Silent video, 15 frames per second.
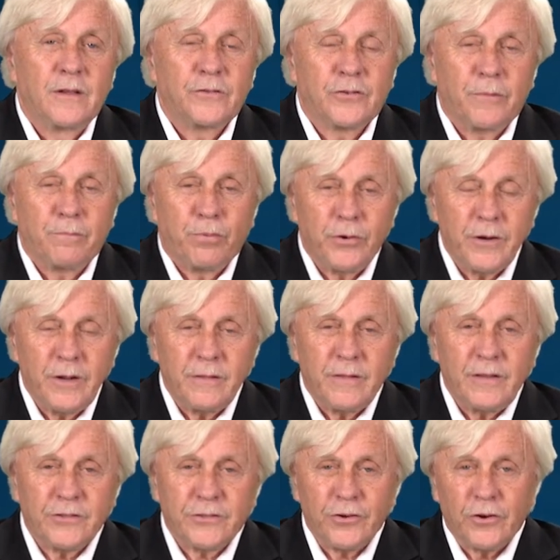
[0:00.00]
So putting
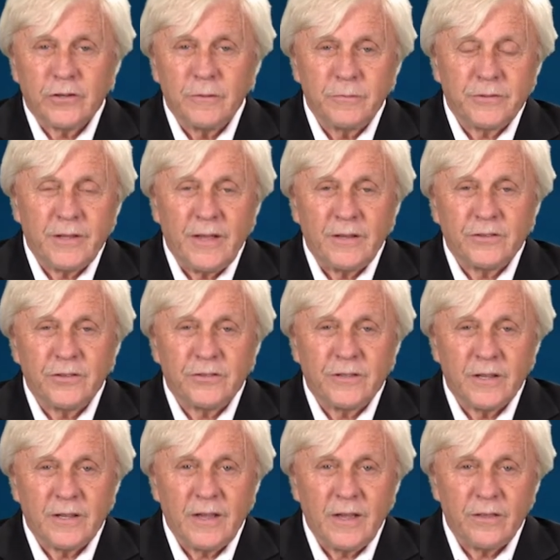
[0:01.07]
these circumstances
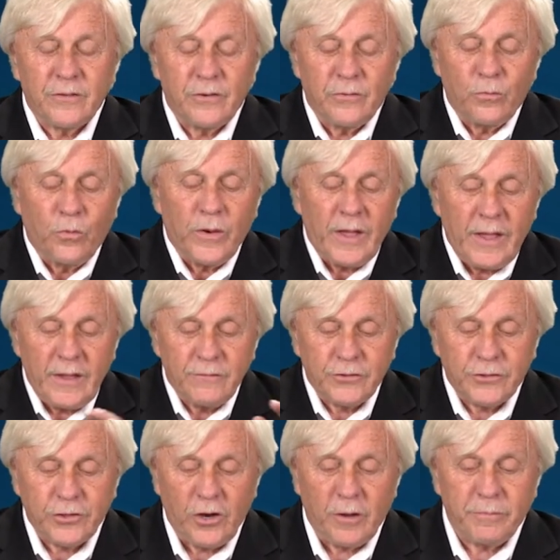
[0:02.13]
together,
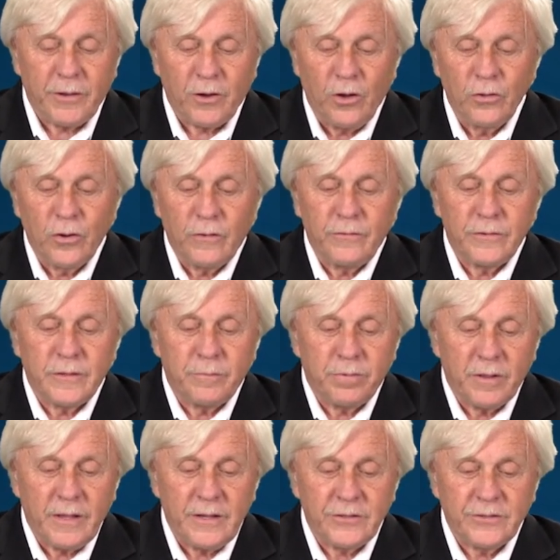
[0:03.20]
waves chopping all over the
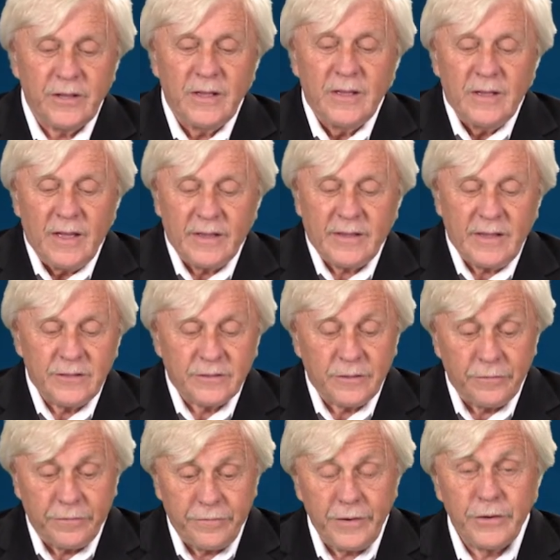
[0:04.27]
place against
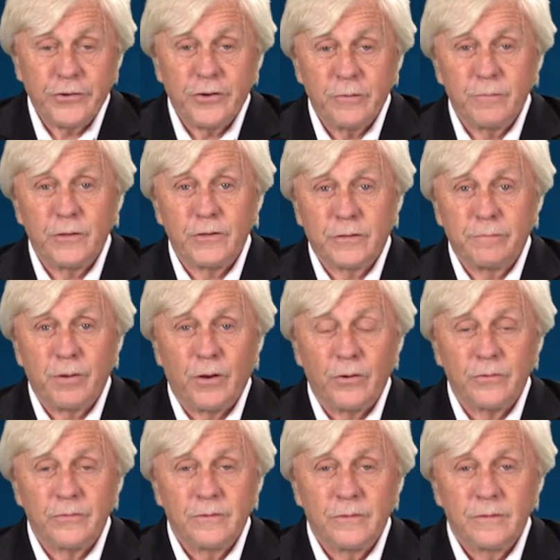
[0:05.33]
the fisherman's
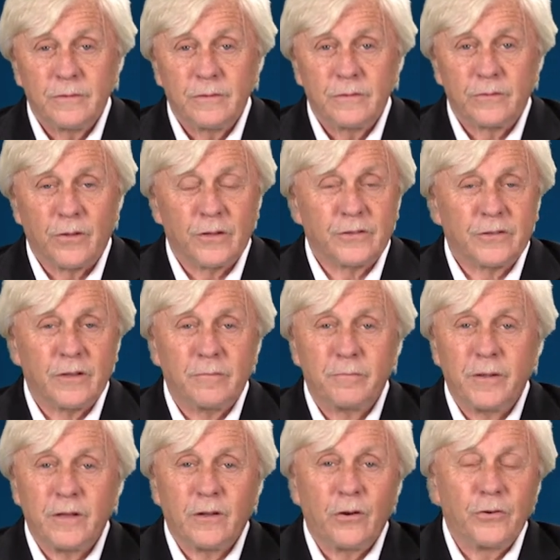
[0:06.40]
boat, not
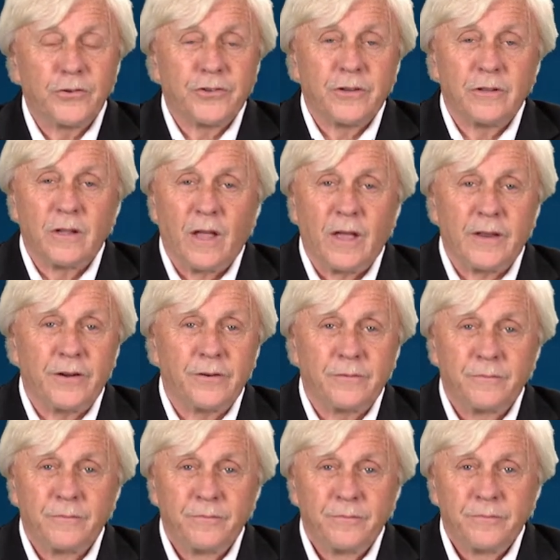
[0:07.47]
some big ocean liner.